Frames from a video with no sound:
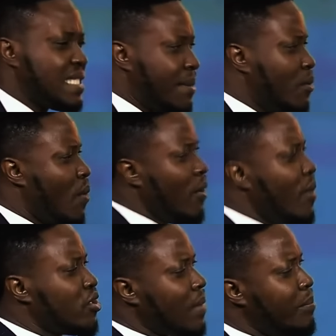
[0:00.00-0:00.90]
I mean, he
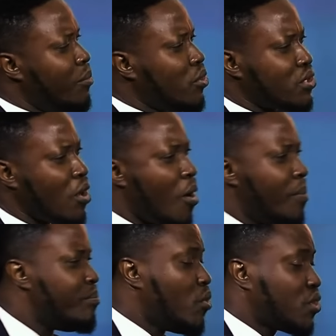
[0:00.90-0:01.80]
went to my
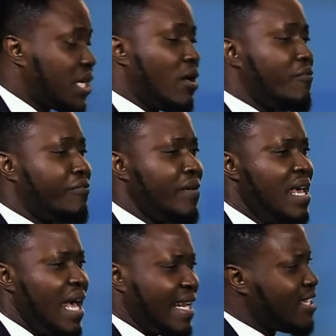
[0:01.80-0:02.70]
bookshelf,
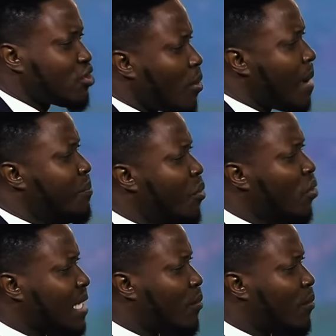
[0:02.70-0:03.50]
and then he saw my books and was